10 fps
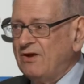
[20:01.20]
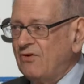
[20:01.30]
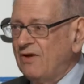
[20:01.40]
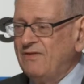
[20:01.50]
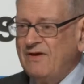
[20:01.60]

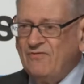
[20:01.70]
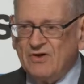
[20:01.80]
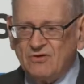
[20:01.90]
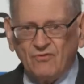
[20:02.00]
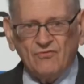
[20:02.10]

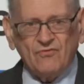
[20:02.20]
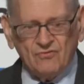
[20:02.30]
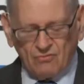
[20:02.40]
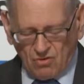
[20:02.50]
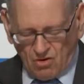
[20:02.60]
interests
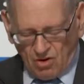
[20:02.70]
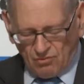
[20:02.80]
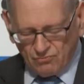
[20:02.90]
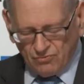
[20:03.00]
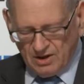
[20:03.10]
are
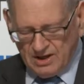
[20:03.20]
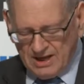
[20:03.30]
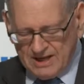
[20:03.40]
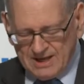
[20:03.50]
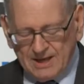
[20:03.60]
all
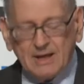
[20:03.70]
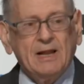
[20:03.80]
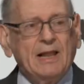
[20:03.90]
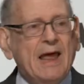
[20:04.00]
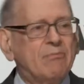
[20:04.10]
really
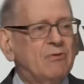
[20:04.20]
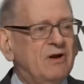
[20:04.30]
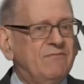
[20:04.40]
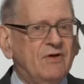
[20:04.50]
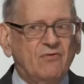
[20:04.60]

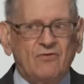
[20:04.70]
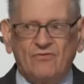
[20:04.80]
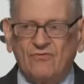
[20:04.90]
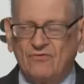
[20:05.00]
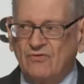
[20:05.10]
collaborative
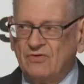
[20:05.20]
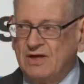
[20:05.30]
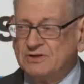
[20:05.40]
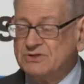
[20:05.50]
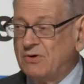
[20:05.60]
interests.
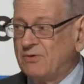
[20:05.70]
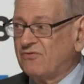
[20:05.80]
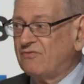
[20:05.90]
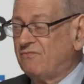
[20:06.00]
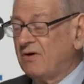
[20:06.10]
And so
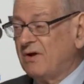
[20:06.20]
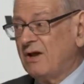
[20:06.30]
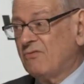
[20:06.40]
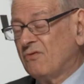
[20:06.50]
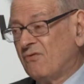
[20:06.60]
it's a very
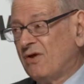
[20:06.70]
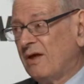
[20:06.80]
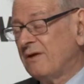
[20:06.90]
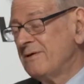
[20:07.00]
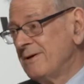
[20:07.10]

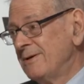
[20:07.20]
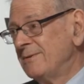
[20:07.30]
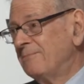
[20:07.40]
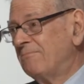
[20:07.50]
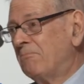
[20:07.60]
interesting
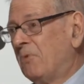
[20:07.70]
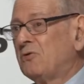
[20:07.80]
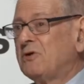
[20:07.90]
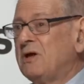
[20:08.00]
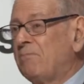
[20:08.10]

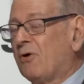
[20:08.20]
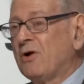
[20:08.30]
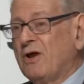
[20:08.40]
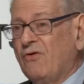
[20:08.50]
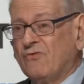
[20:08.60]

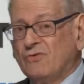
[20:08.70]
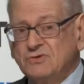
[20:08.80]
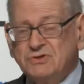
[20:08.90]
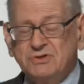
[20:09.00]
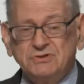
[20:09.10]
multi-party
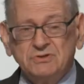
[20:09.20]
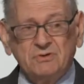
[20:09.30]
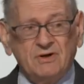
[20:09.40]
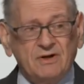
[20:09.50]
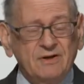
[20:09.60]
solution
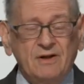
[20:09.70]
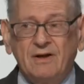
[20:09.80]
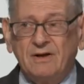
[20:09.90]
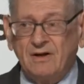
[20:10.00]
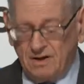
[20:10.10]
to
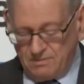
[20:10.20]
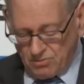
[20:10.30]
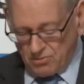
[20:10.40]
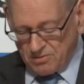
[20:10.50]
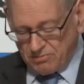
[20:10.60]
an
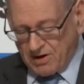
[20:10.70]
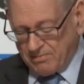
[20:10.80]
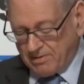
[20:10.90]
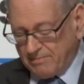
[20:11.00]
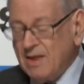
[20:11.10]
important
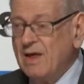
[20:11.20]
problem.